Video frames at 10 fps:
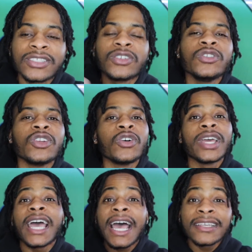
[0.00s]
So, you know,
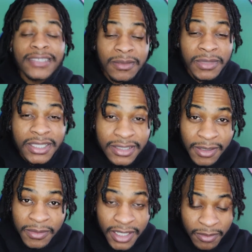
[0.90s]
it has to be
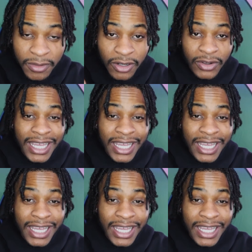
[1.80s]
something, bro.